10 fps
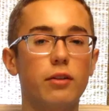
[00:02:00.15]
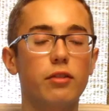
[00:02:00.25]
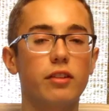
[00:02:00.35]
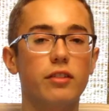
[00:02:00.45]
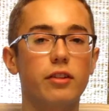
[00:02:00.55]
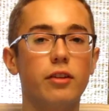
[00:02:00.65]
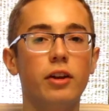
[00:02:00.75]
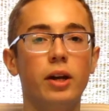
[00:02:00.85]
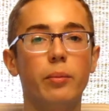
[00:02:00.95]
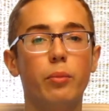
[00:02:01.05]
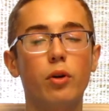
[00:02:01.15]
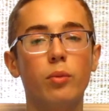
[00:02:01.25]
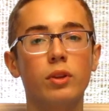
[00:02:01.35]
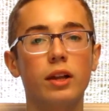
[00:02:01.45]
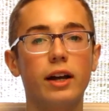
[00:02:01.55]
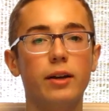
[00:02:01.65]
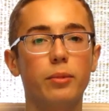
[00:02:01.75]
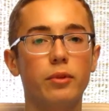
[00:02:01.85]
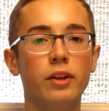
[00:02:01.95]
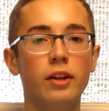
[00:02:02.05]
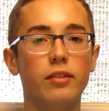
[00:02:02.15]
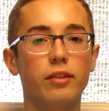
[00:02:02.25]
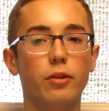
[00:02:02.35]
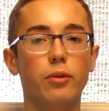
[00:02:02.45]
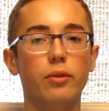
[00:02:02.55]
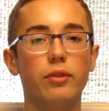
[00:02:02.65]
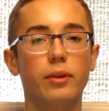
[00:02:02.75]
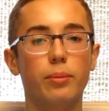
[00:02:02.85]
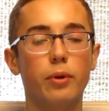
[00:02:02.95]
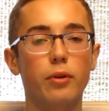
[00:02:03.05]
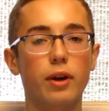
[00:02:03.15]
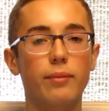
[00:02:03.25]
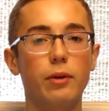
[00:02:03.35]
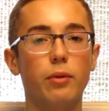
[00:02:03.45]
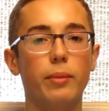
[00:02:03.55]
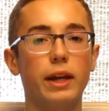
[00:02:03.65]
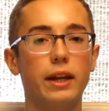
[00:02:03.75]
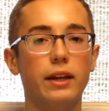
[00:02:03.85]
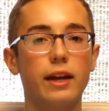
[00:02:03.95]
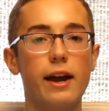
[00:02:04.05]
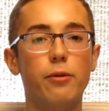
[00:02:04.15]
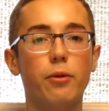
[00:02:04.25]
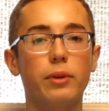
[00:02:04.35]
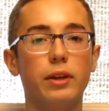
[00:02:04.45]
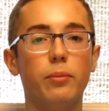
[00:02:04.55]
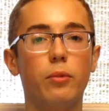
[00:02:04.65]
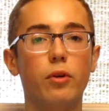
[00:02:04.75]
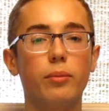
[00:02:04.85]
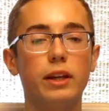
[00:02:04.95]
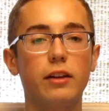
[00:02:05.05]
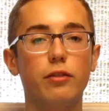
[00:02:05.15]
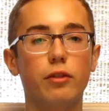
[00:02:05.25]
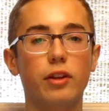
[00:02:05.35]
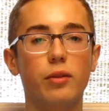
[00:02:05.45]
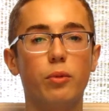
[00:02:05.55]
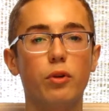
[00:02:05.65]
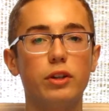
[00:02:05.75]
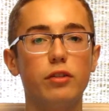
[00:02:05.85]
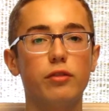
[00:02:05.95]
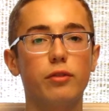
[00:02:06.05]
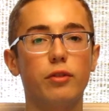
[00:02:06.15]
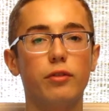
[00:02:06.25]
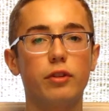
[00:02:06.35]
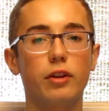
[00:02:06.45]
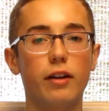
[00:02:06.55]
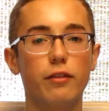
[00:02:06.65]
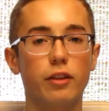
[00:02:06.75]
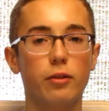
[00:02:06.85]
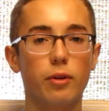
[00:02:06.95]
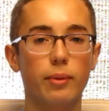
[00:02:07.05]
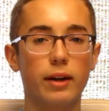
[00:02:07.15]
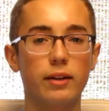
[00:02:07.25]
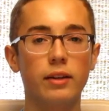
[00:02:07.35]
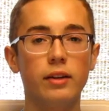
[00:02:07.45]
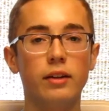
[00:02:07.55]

gyro sensor more reliable, so the program that we're making now will be more meaningful and more useful for your FLL robot.